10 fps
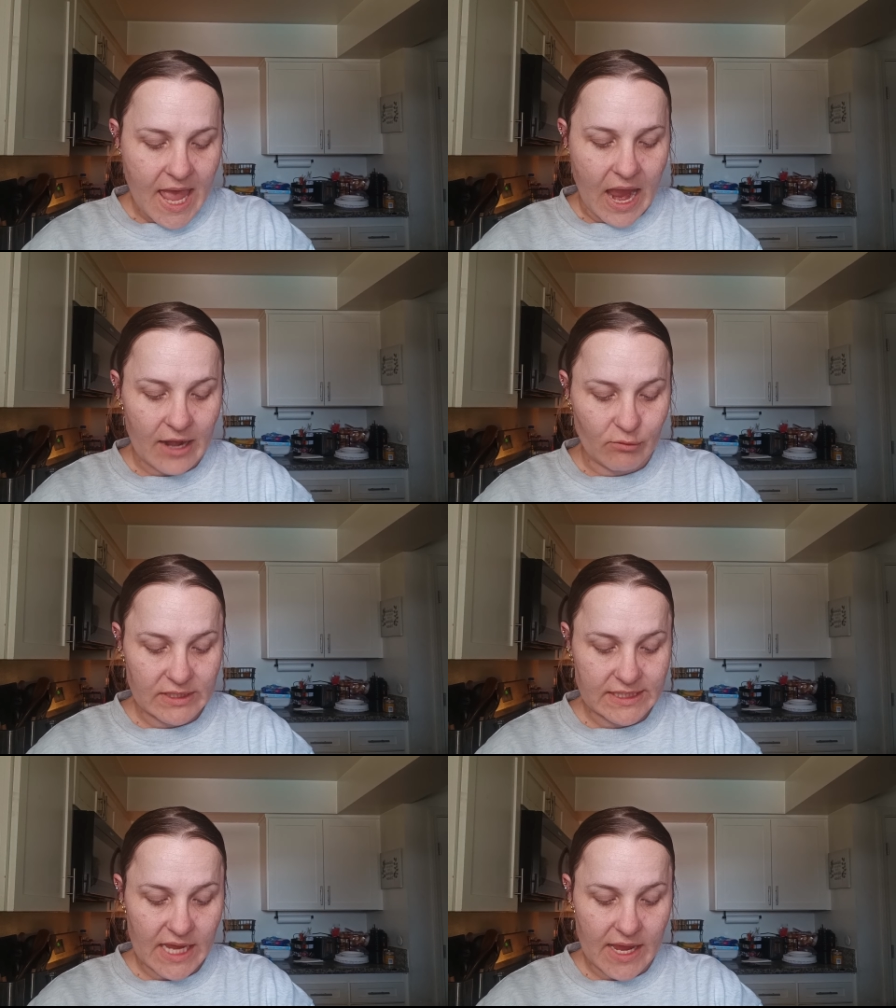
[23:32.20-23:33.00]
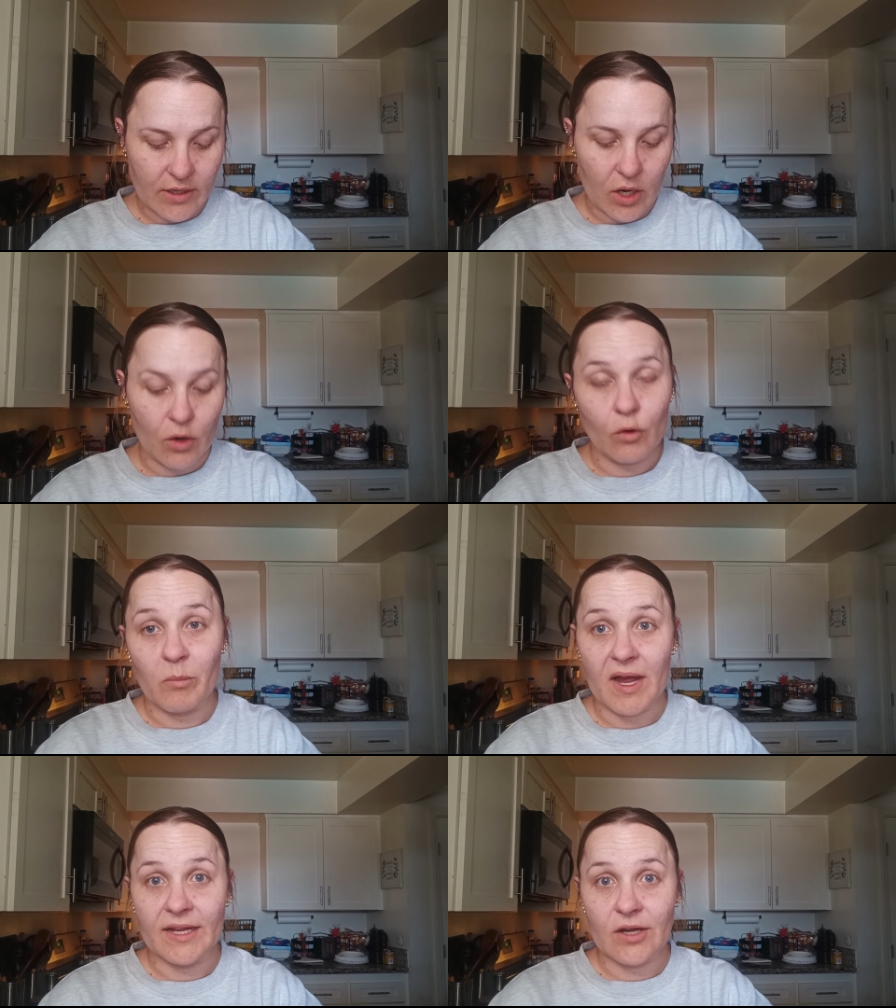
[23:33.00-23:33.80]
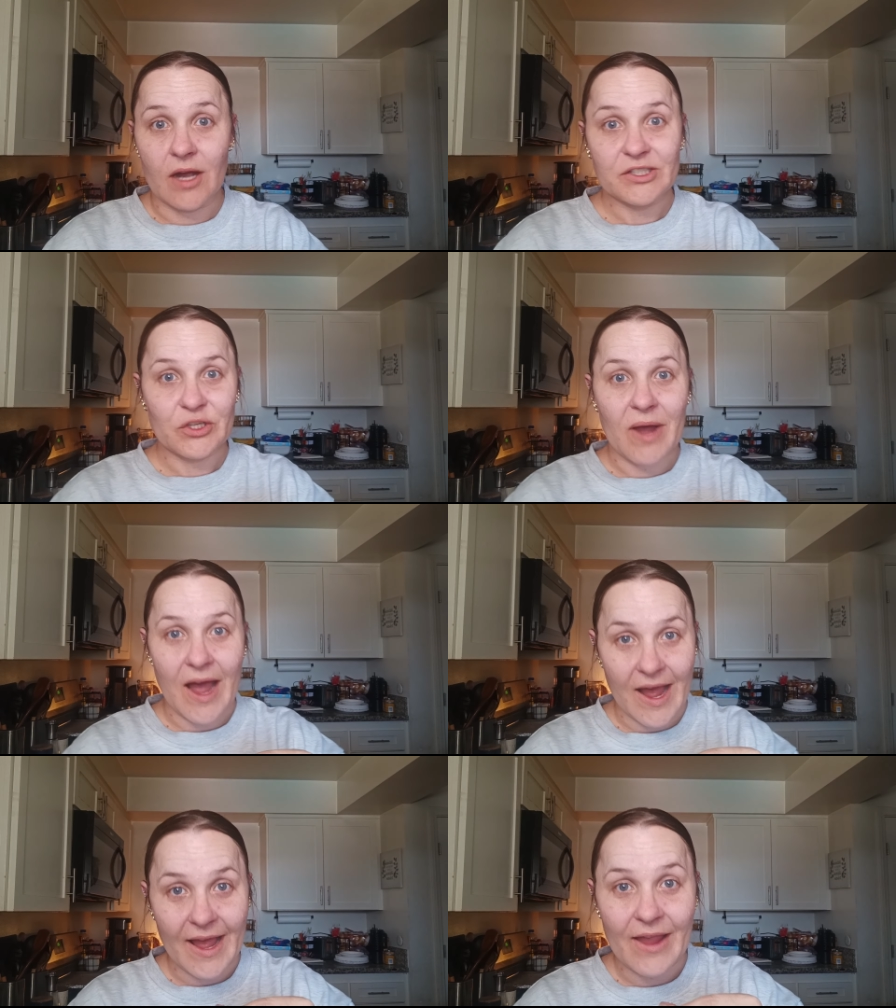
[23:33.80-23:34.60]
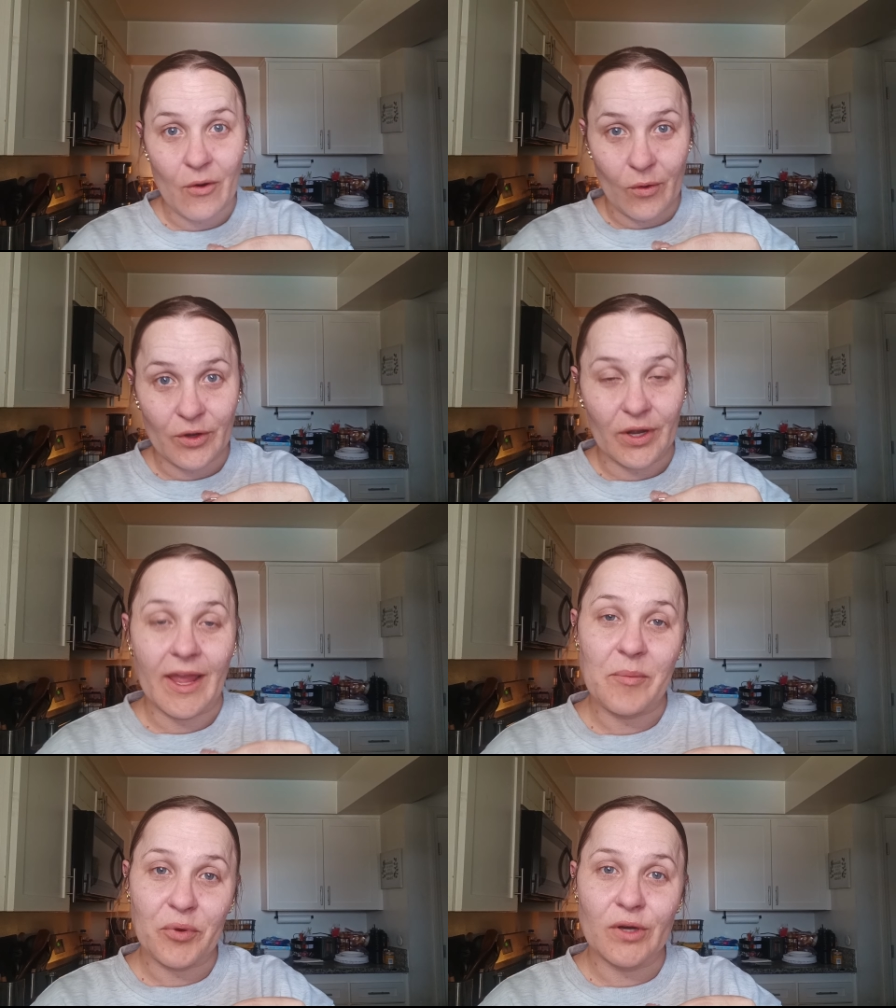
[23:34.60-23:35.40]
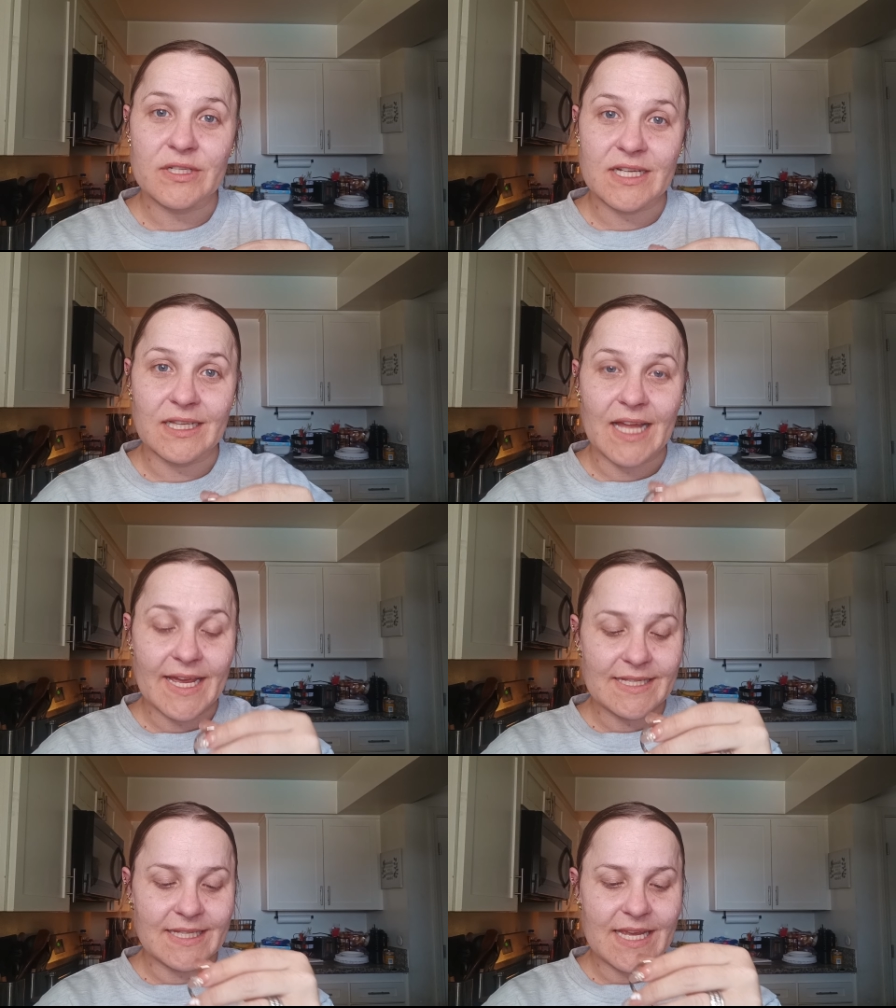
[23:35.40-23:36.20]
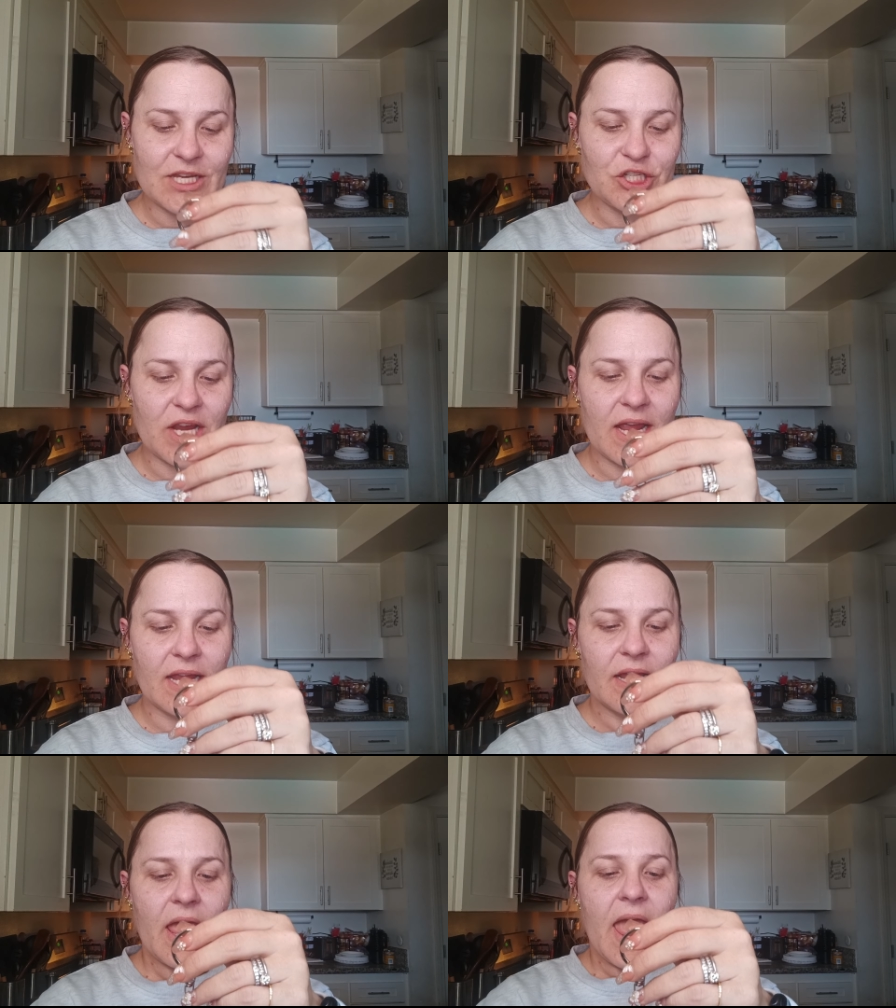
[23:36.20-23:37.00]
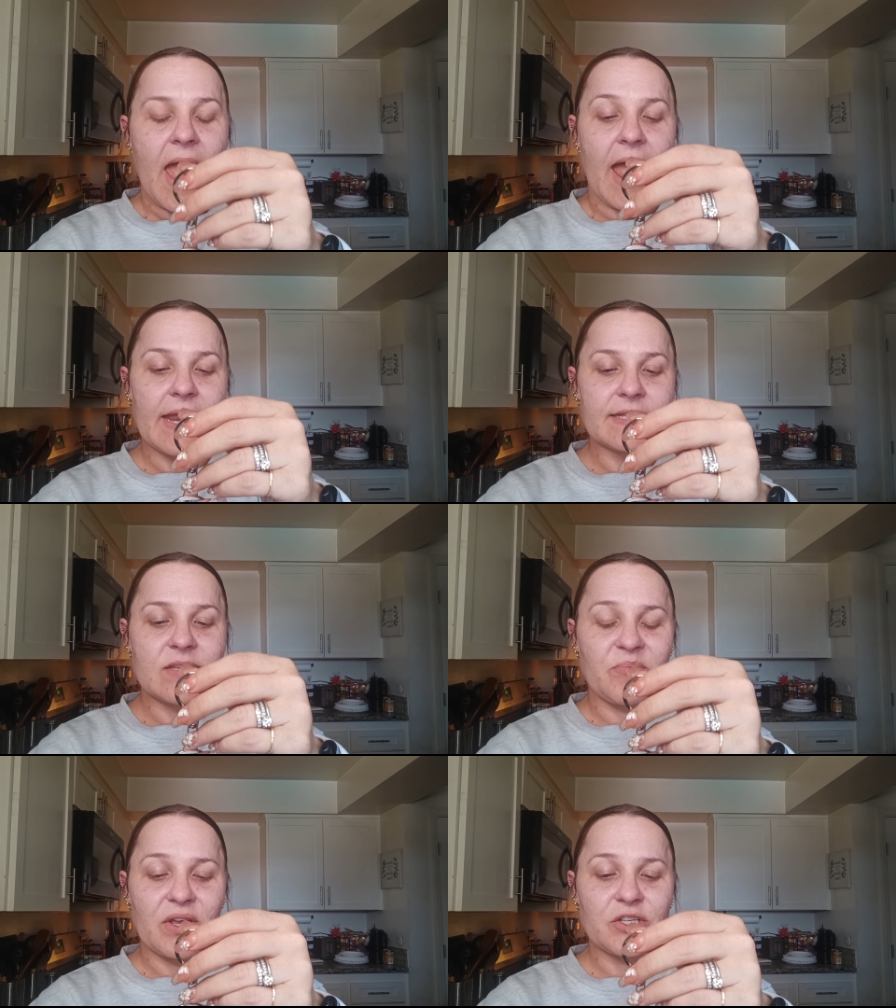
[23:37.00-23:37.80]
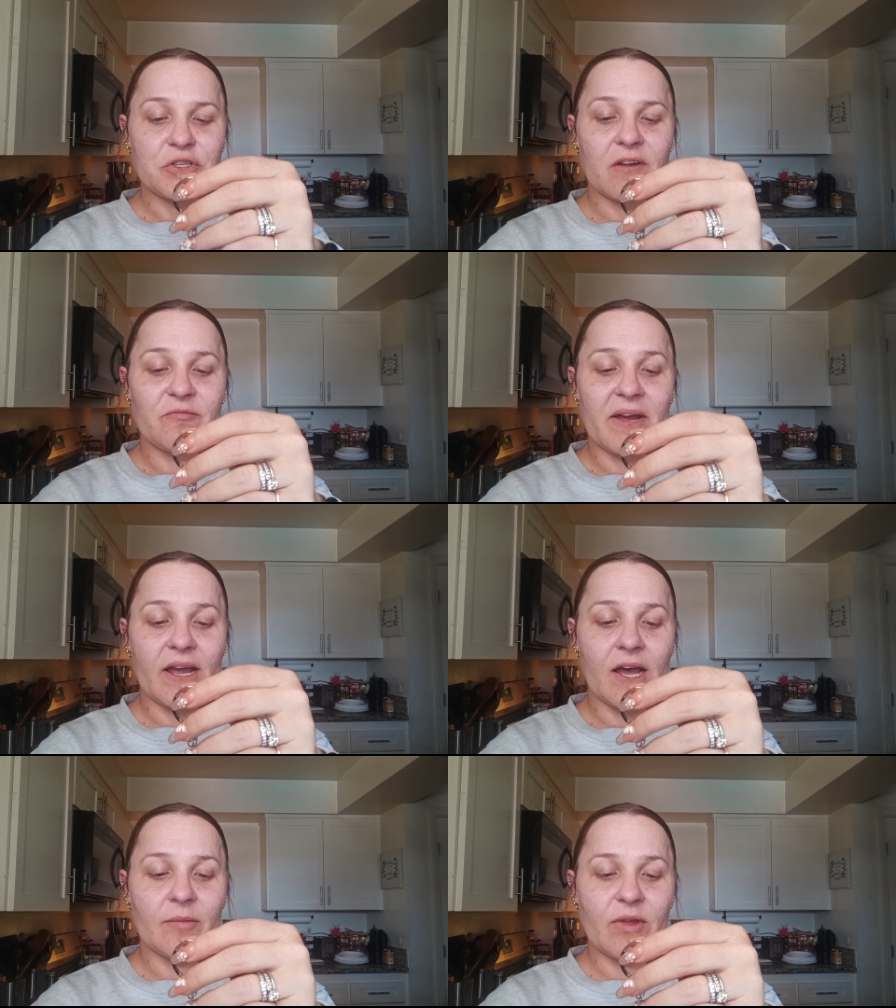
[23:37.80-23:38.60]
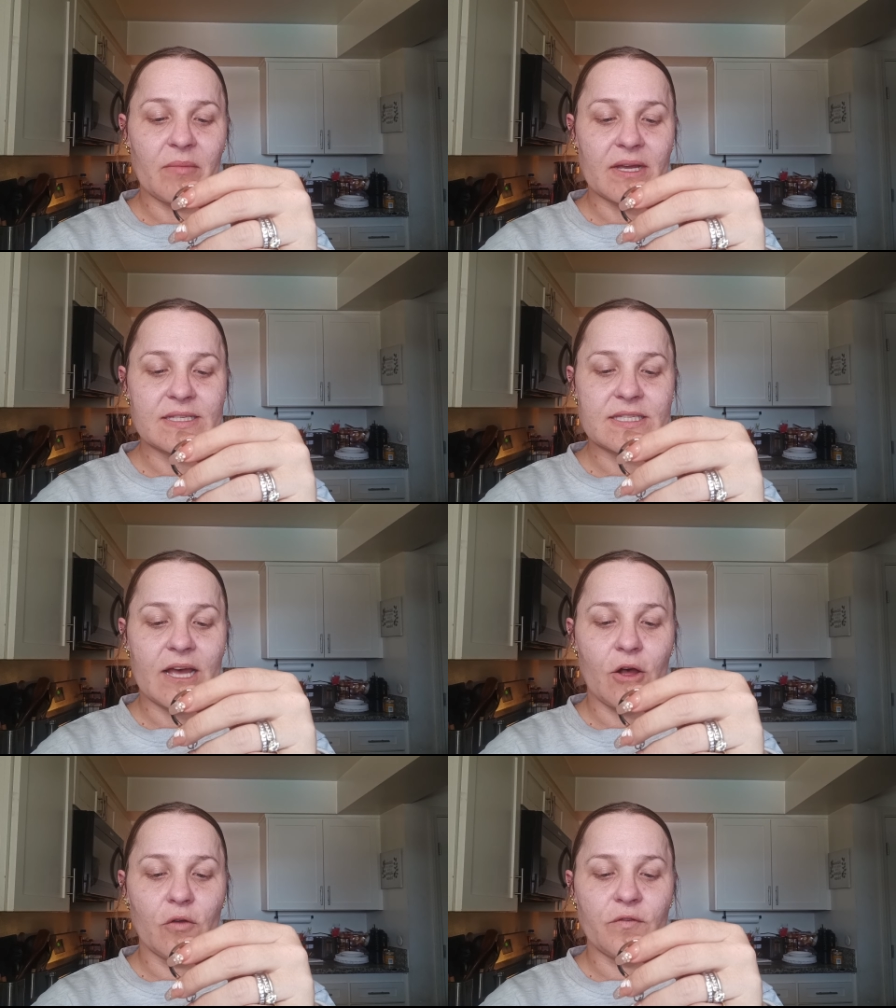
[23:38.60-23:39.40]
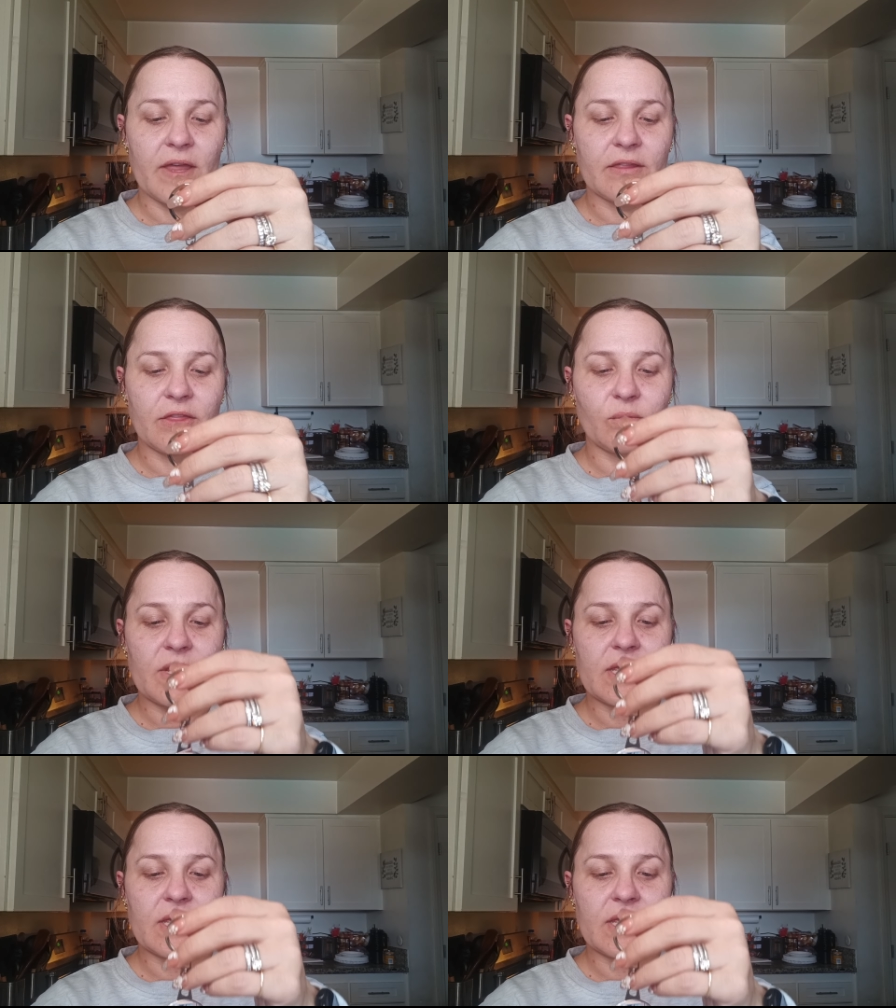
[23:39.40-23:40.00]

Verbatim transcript: And I was like, oh my gosh. So I ordered a personalized keychain. And it's a picture of my hubby, myself, and the three